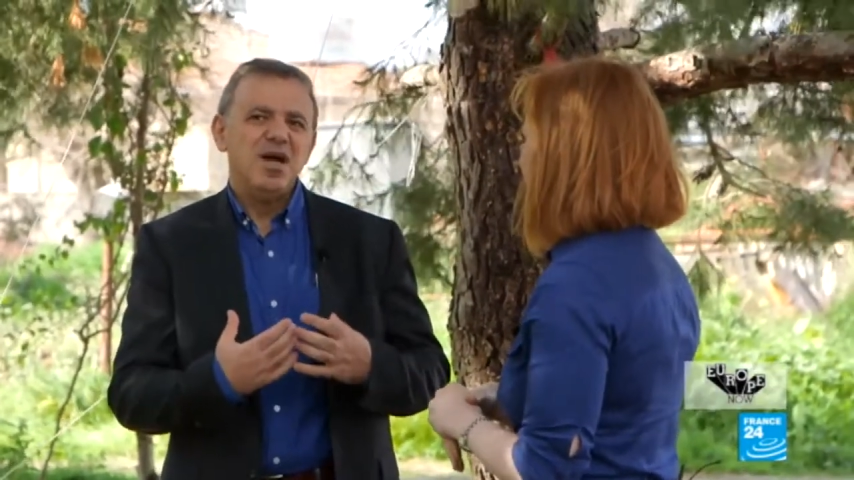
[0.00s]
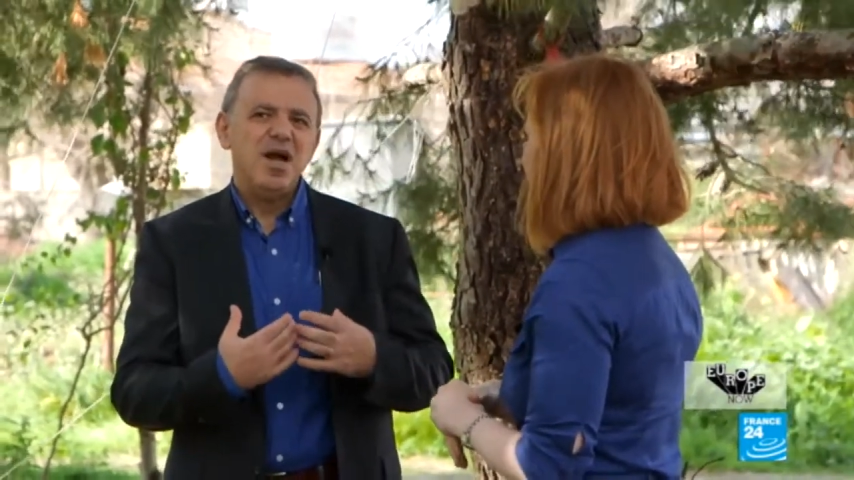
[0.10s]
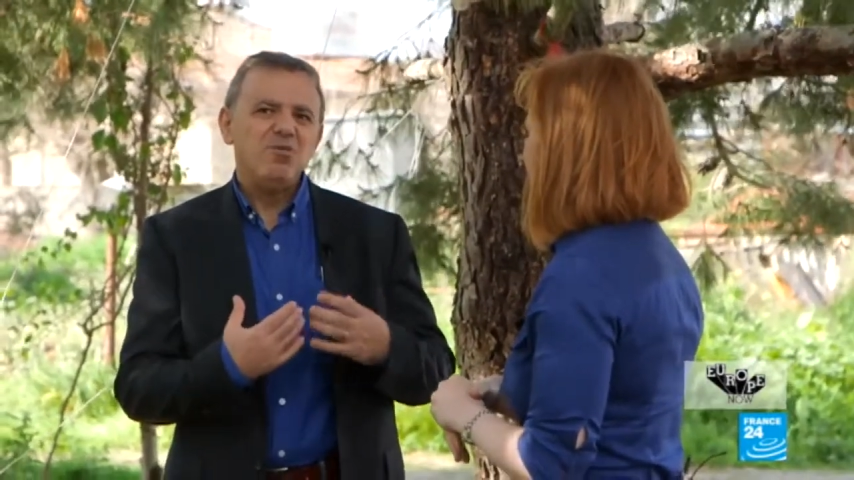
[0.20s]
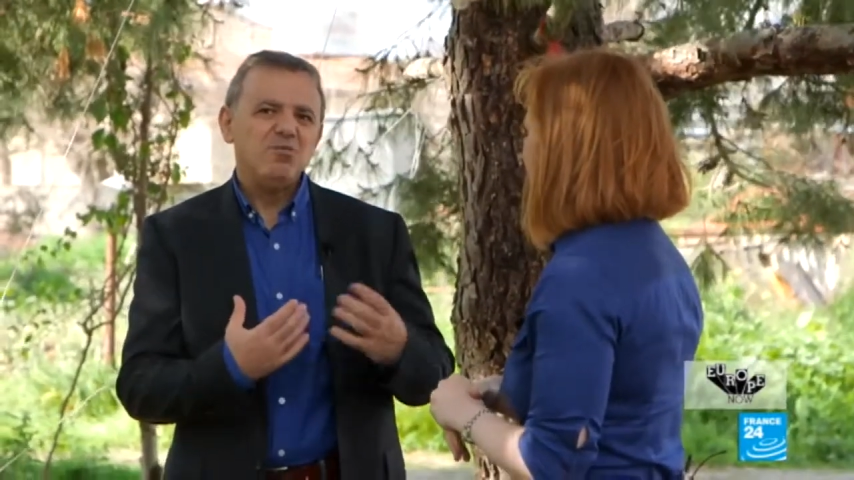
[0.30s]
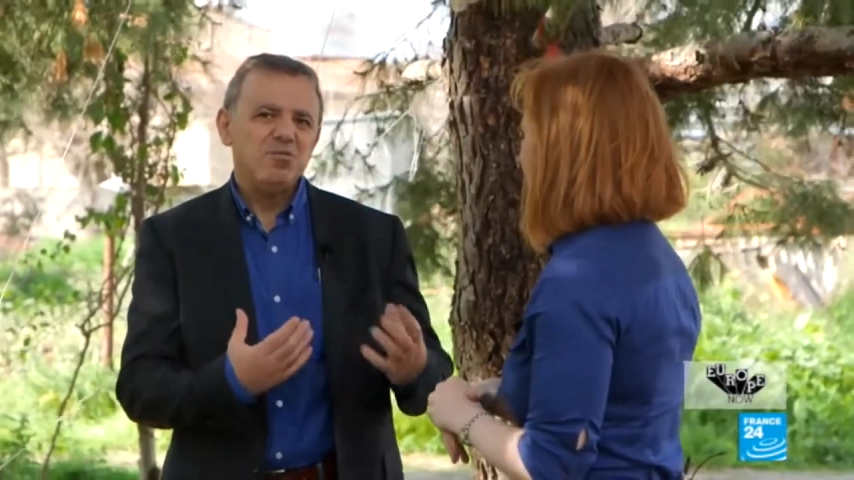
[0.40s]

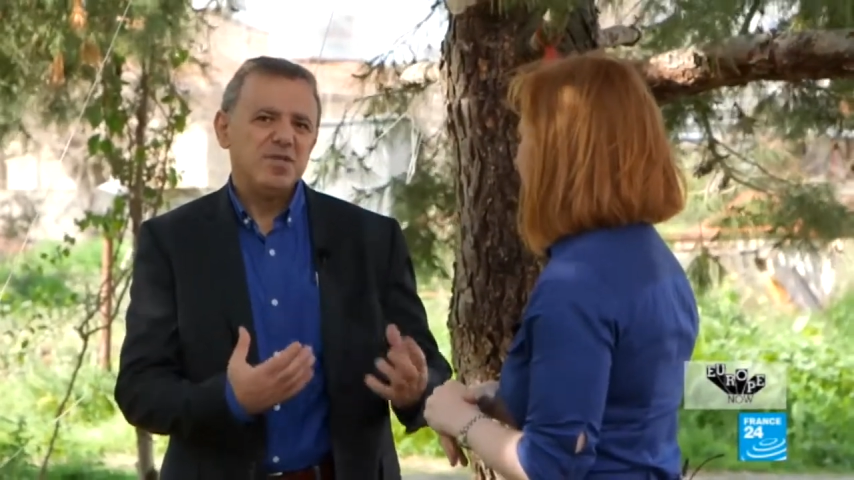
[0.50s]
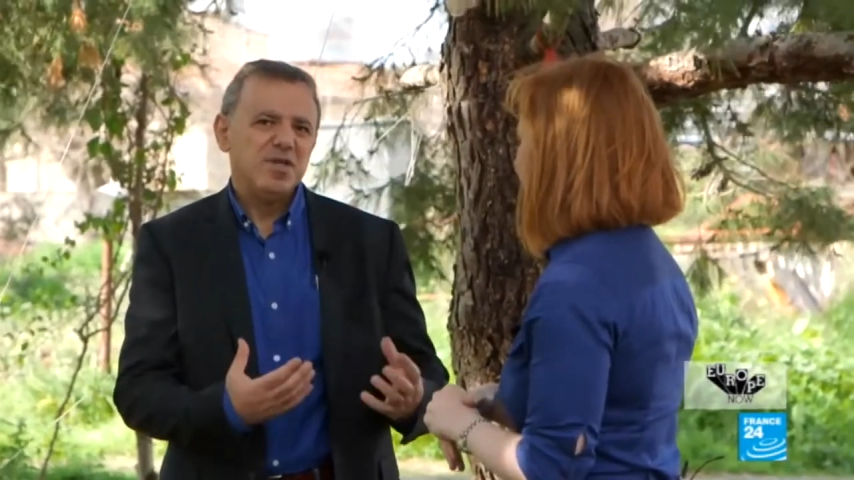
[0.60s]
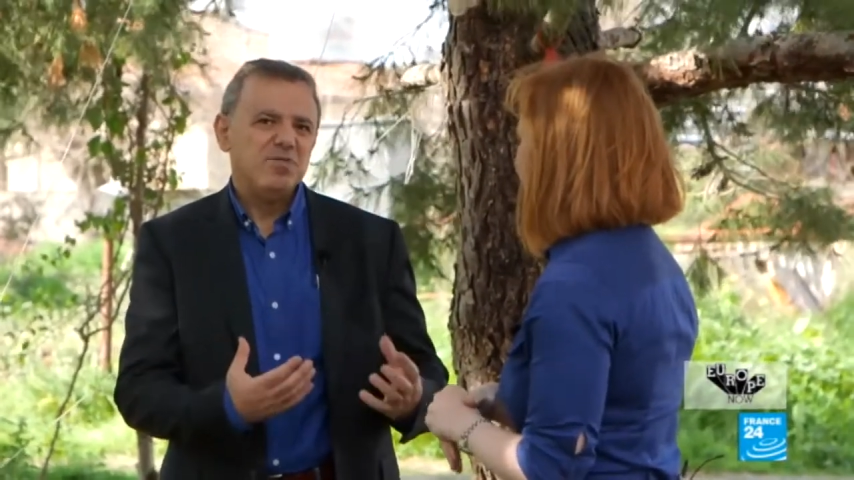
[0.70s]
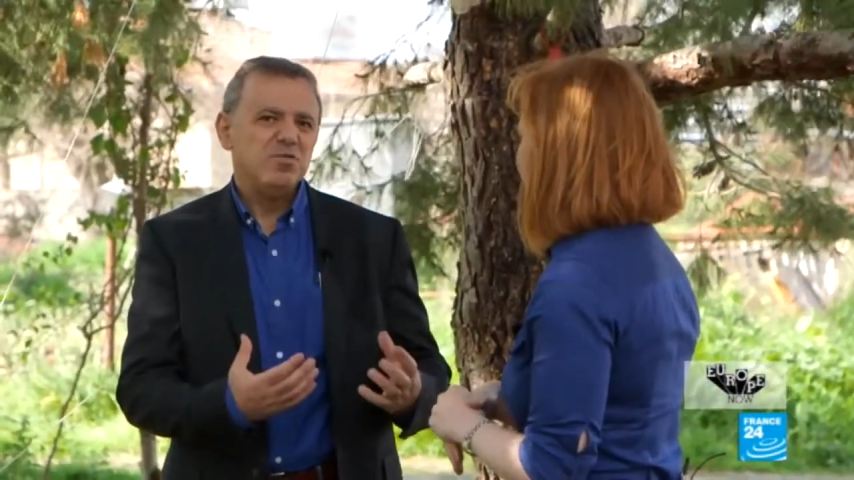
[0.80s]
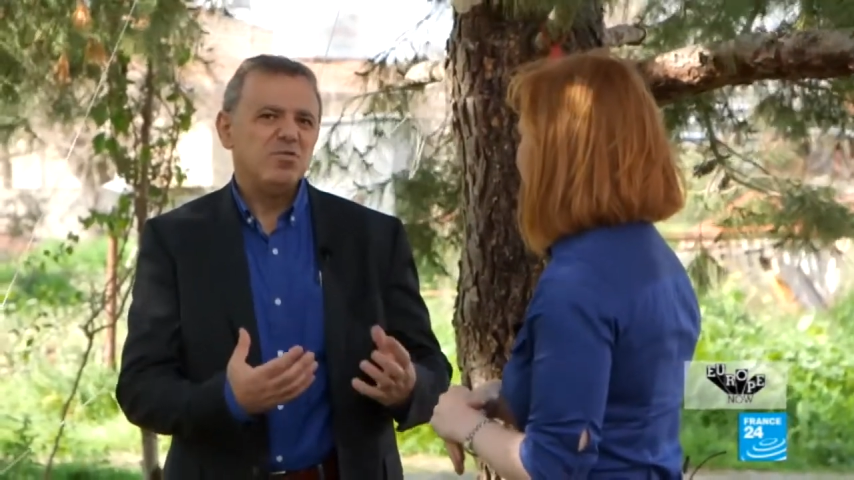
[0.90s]
out of
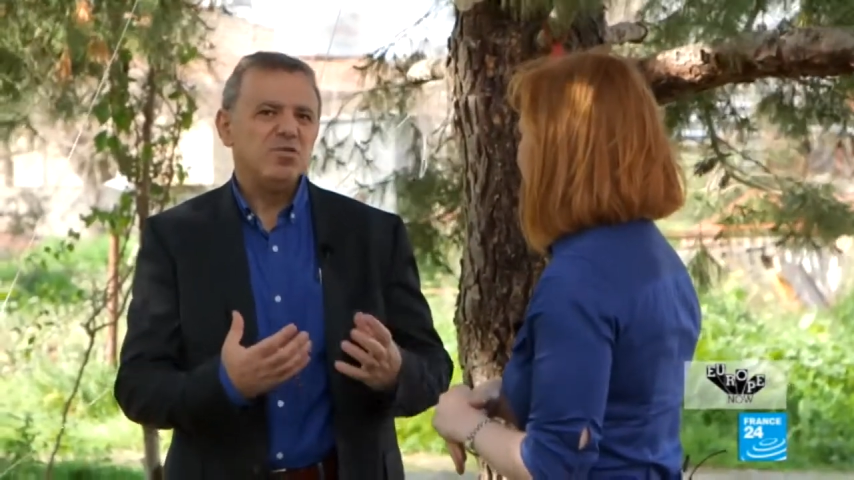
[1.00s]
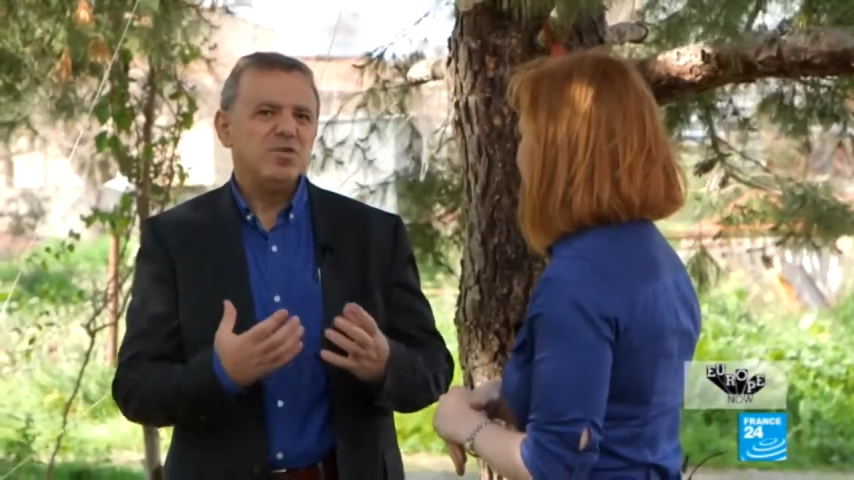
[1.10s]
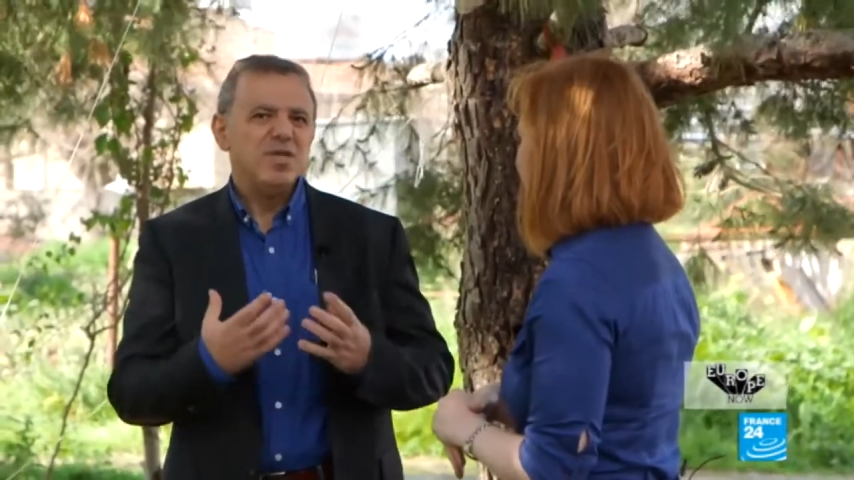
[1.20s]
Cyprus,